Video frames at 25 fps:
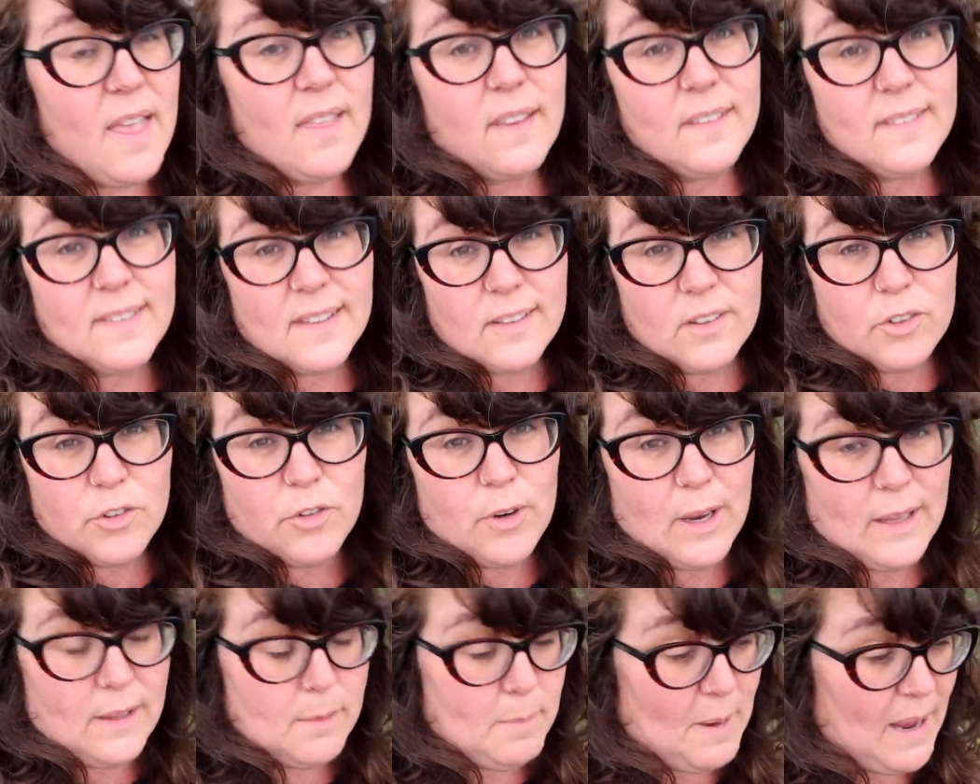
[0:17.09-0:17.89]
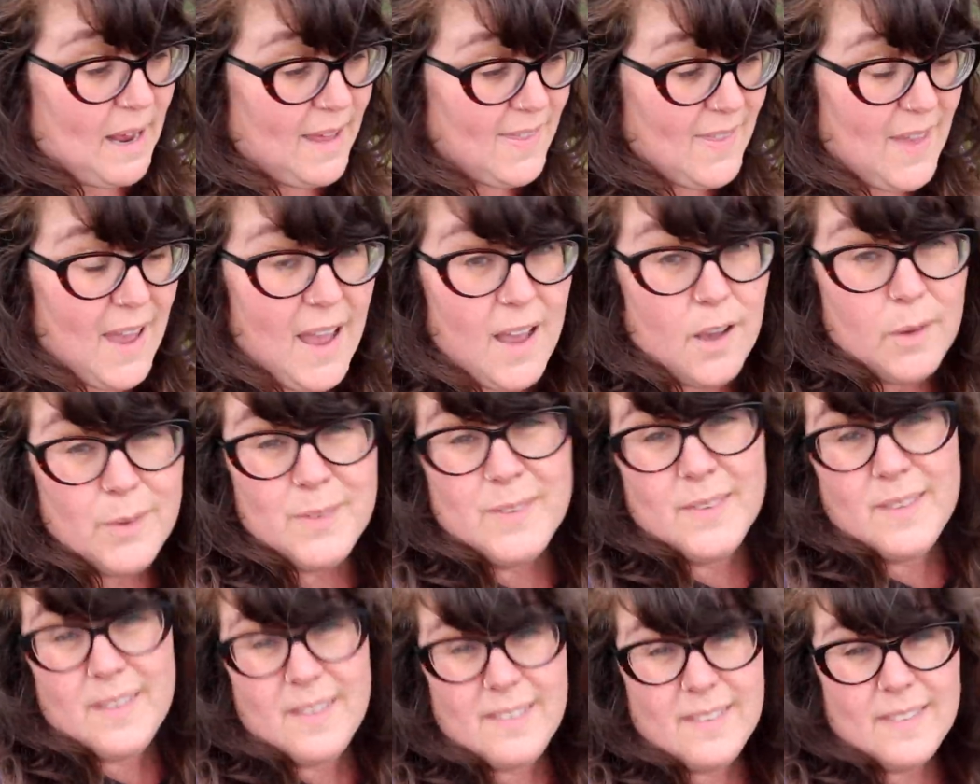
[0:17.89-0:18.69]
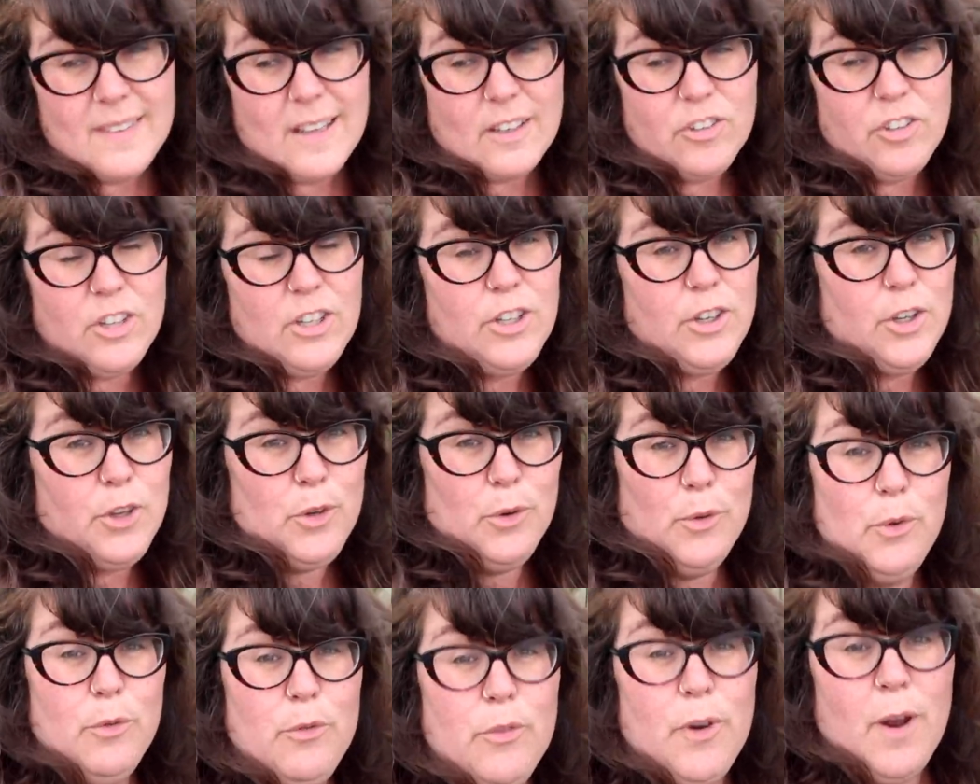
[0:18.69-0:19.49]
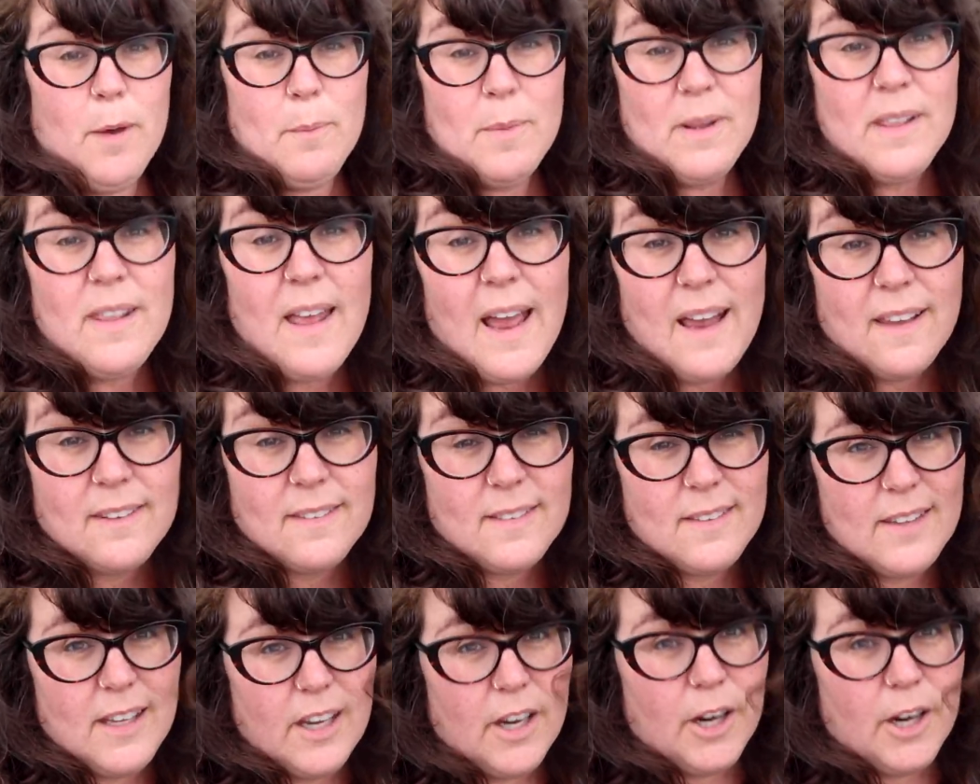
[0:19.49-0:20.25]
This sits directly behind the house and this is actually new from last